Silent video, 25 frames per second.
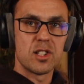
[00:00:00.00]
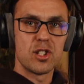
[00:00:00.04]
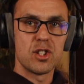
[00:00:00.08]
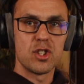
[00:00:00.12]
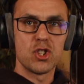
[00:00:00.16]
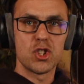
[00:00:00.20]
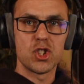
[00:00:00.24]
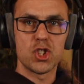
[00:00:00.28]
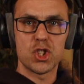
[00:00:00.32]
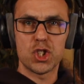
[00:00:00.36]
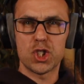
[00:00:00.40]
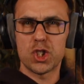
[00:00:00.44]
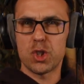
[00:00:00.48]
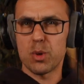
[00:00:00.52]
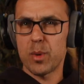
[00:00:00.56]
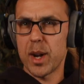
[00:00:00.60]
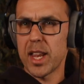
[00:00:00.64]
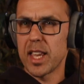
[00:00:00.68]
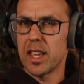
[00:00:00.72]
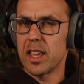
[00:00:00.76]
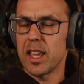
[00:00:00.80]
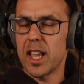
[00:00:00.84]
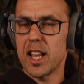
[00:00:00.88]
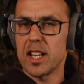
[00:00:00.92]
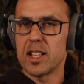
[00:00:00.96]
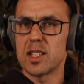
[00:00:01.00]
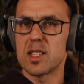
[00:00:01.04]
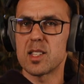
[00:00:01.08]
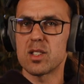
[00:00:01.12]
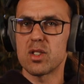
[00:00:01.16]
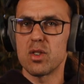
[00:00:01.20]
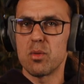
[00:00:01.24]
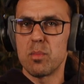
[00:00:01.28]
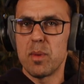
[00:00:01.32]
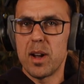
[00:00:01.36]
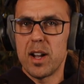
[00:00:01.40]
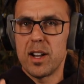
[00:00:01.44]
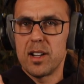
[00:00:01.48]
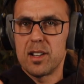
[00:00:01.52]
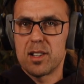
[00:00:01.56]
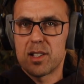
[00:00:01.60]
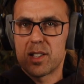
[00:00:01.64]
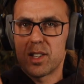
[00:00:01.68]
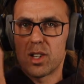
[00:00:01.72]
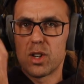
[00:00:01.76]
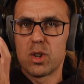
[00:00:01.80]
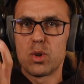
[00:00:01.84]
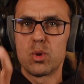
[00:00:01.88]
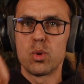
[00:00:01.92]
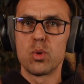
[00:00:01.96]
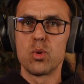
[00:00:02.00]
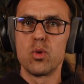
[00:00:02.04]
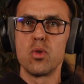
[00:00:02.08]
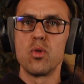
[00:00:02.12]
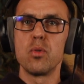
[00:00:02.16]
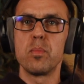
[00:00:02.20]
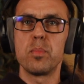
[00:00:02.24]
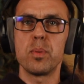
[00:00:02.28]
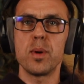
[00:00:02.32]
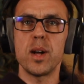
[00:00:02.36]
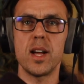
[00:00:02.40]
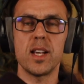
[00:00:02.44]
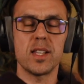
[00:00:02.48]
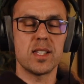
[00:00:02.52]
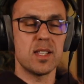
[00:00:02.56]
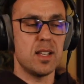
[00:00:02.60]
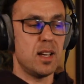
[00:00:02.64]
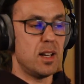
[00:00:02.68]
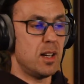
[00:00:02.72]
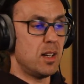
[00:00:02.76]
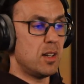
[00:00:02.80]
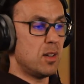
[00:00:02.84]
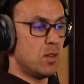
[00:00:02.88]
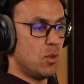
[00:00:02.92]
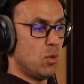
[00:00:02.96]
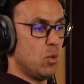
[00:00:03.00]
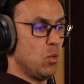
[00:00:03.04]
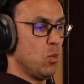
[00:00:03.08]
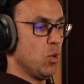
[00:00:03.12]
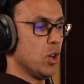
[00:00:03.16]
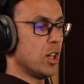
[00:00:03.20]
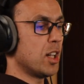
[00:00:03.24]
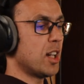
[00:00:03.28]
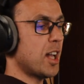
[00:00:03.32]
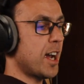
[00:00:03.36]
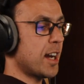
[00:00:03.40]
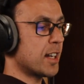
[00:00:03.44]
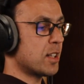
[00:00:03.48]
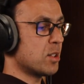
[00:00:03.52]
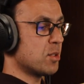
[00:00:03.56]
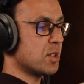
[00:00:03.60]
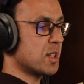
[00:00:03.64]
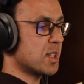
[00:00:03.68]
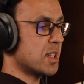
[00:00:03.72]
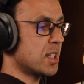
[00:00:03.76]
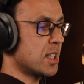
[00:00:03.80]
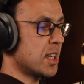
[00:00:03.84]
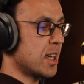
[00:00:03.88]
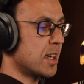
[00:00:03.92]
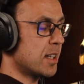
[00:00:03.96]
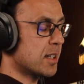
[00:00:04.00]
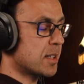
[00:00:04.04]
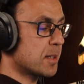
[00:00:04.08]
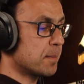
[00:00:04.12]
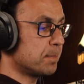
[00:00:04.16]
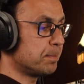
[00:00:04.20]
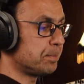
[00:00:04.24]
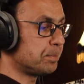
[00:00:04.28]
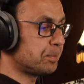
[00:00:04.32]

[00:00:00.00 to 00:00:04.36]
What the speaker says: string instrument group as I would like to see it.